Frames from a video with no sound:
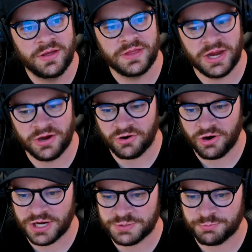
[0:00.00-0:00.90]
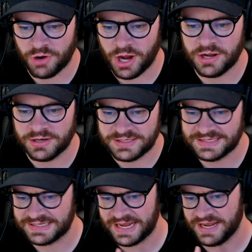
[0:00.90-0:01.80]
the AirGarage product
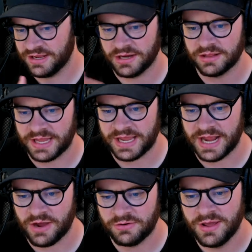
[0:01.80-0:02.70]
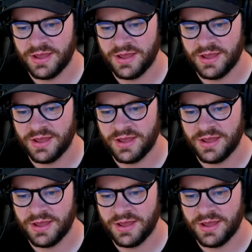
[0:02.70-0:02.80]
today, kind of lay it out,